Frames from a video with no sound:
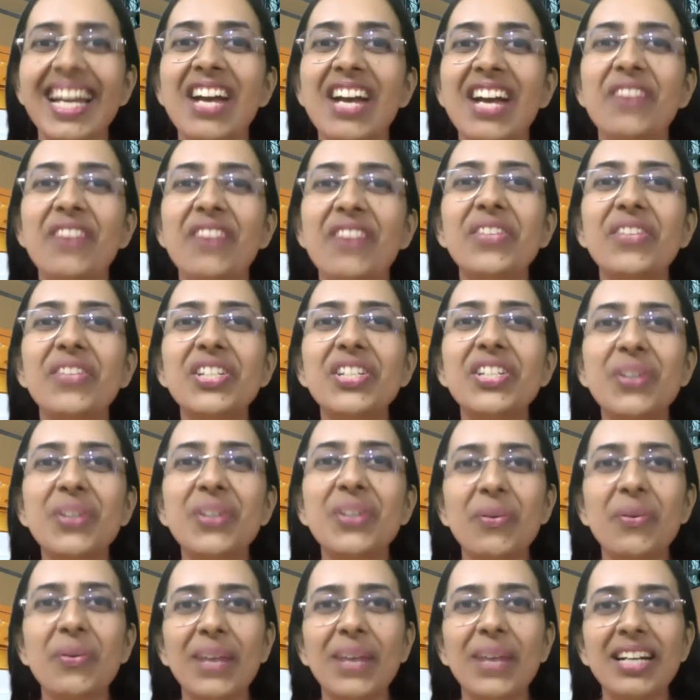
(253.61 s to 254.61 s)
Wish you a
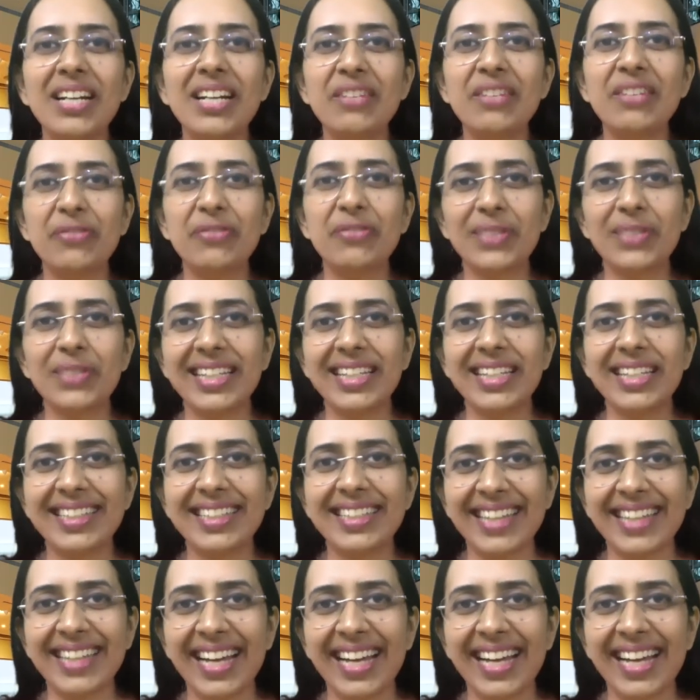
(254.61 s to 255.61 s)
wonderful year
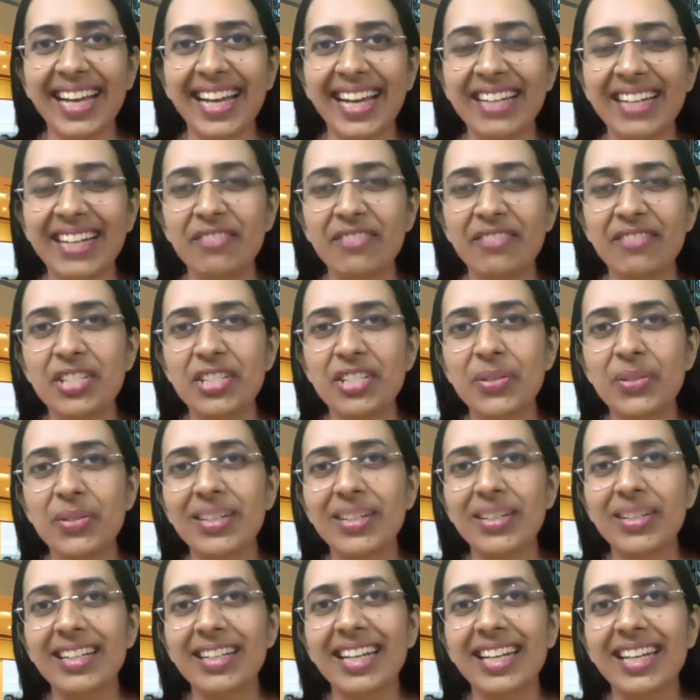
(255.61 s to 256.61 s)
ahead. Wish you a
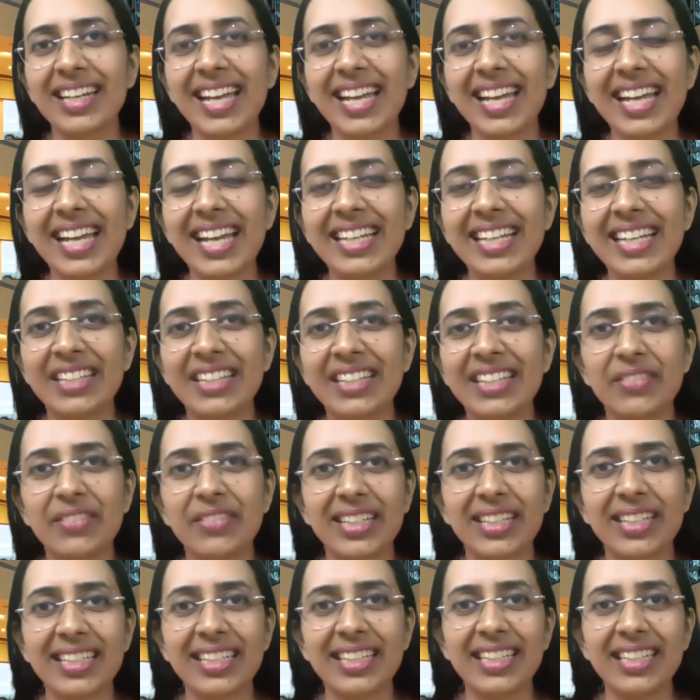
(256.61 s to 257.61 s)
great
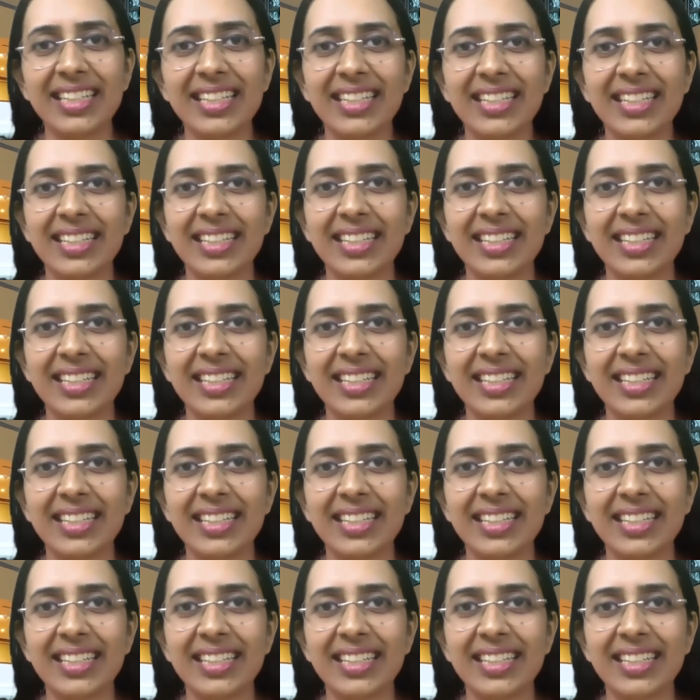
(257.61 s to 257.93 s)
Diwali.